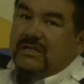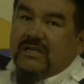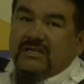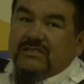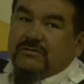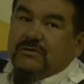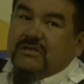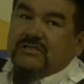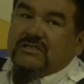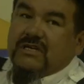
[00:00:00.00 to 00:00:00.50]

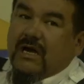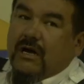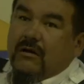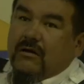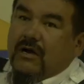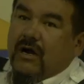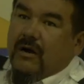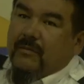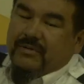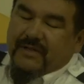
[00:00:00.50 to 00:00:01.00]
This
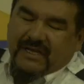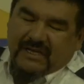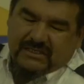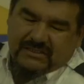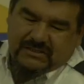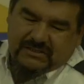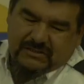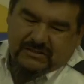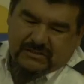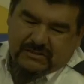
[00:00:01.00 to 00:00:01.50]

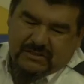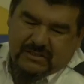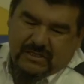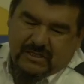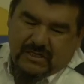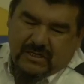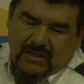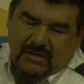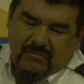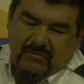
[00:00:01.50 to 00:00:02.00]
complex.
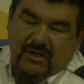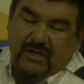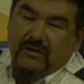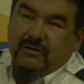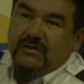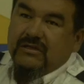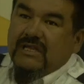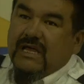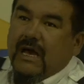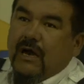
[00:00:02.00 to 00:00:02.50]
Me and
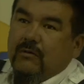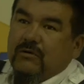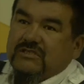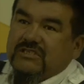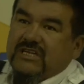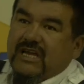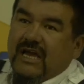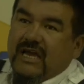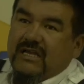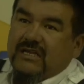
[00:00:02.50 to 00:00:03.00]
Utenhow
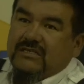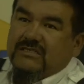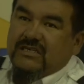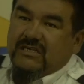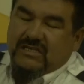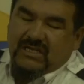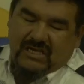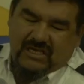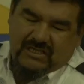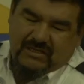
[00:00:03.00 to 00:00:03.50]
with
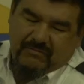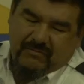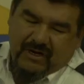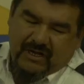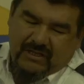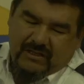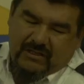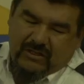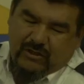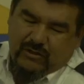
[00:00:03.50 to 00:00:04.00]
at the end of the
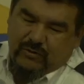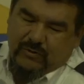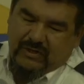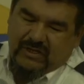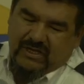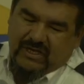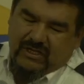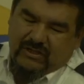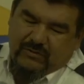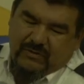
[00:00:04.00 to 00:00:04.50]
month,
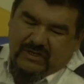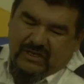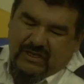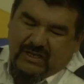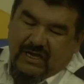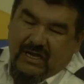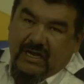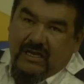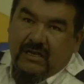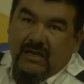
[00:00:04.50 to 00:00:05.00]
28,
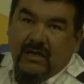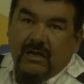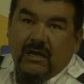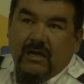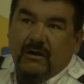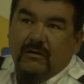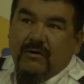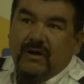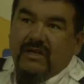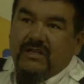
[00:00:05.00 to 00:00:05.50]

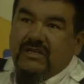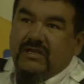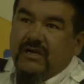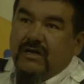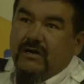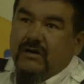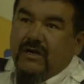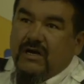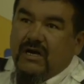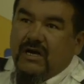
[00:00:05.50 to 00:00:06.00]
29, right
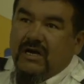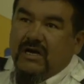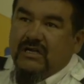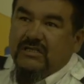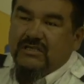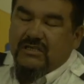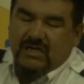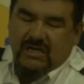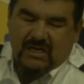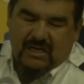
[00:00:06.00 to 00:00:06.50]
here
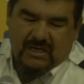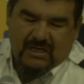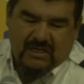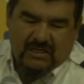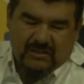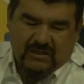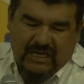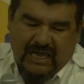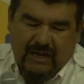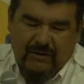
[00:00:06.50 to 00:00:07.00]
at
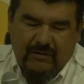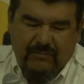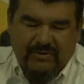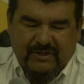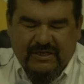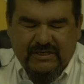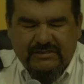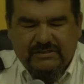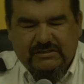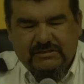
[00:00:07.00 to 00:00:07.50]
the gathering
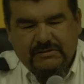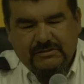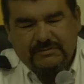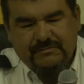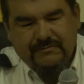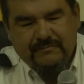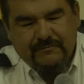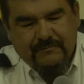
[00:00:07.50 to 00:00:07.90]
place.